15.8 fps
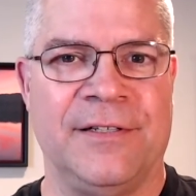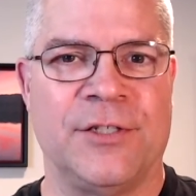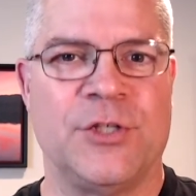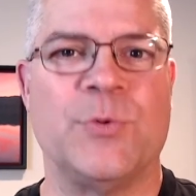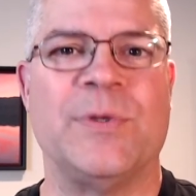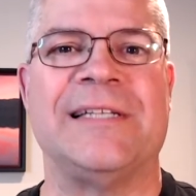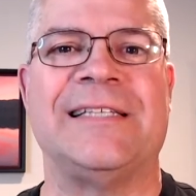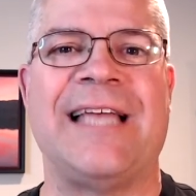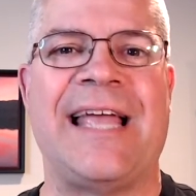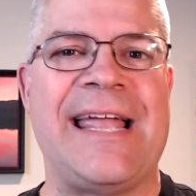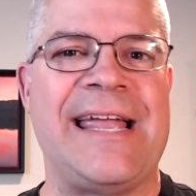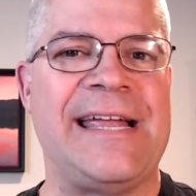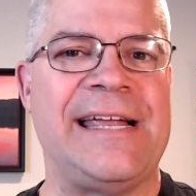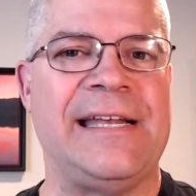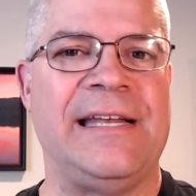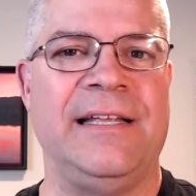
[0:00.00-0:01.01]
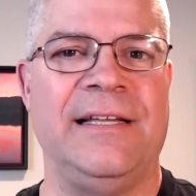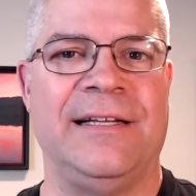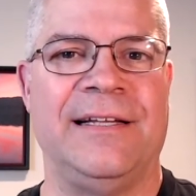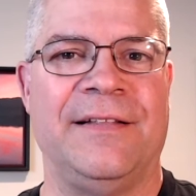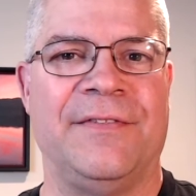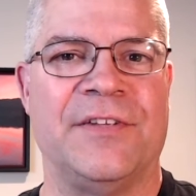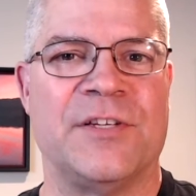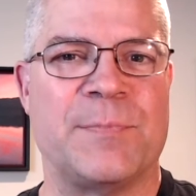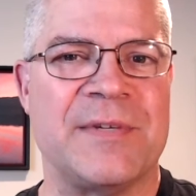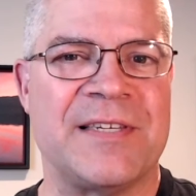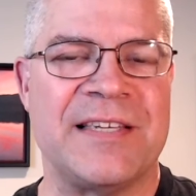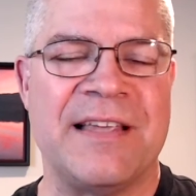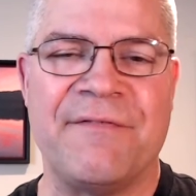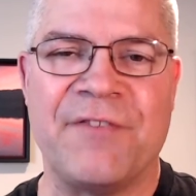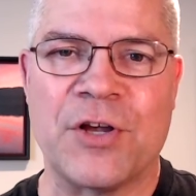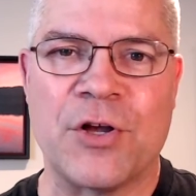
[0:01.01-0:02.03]
to attain the
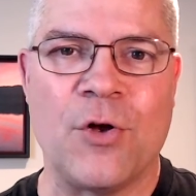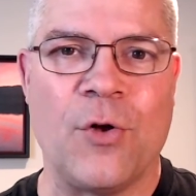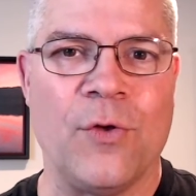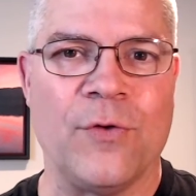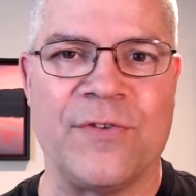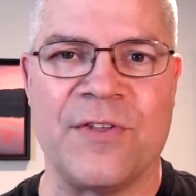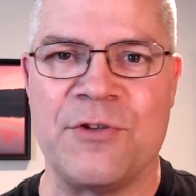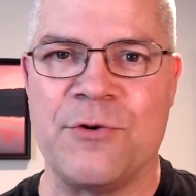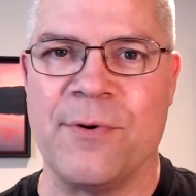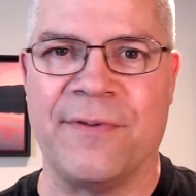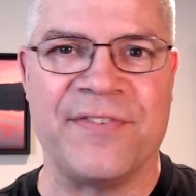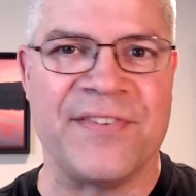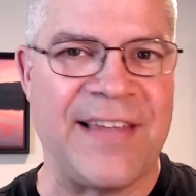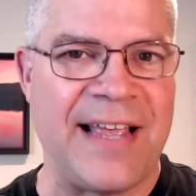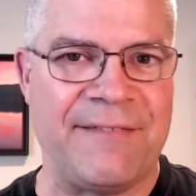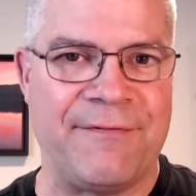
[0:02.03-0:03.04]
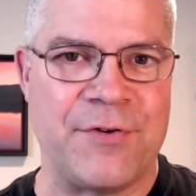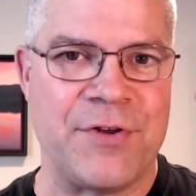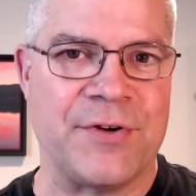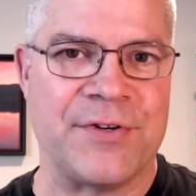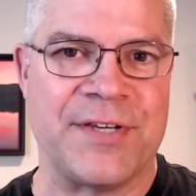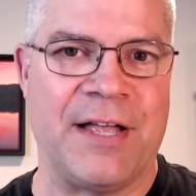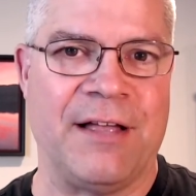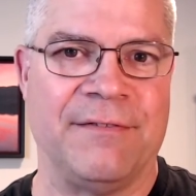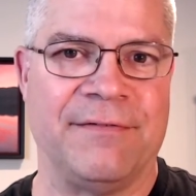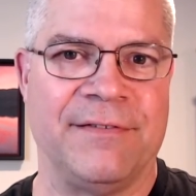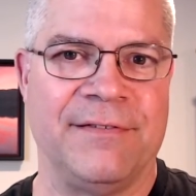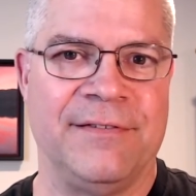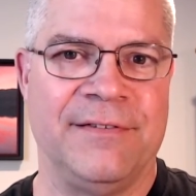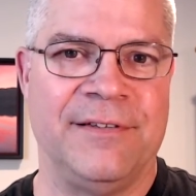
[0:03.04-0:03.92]
specific goals that you have set for yourself.